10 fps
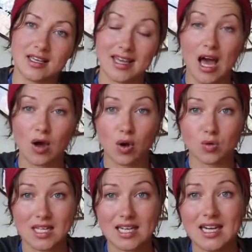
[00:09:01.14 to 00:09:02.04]
cacao
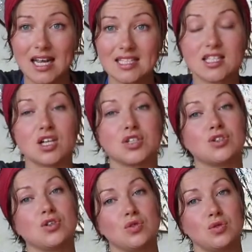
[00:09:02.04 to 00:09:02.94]
goes in, it starts
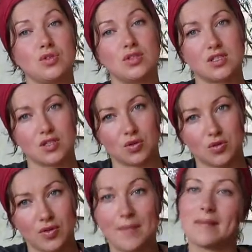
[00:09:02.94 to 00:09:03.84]
to dissolve
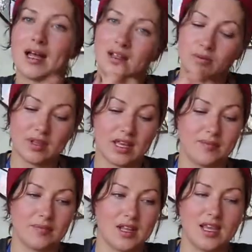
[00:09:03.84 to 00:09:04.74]
and melt with it.
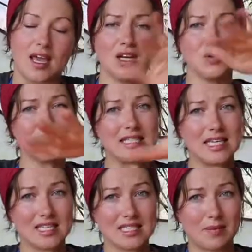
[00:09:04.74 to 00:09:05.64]
And you can
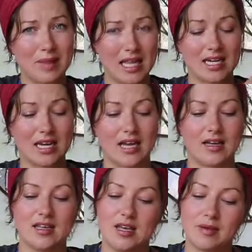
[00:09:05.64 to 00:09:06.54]
see it's a blender.
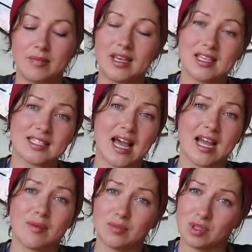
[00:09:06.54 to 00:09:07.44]
Because I
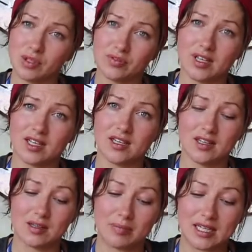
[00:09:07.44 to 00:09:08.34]
am loving
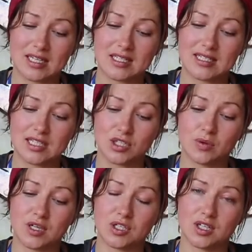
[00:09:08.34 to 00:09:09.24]
the blending
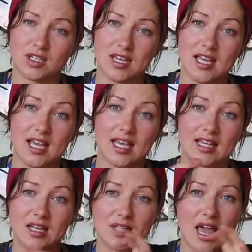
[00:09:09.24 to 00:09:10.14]
situation, it
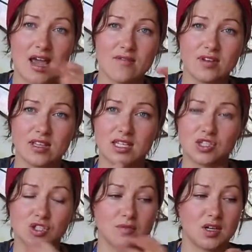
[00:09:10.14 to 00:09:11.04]
allows everything
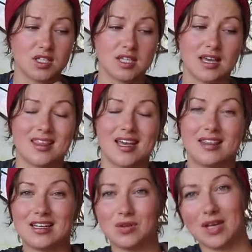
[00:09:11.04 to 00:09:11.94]
just to merge together, and
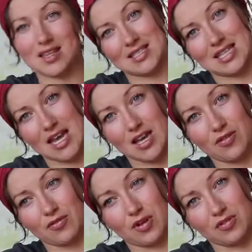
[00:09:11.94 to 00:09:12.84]
then you get this like
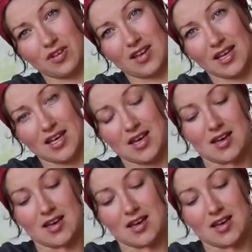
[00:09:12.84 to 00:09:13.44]
frothy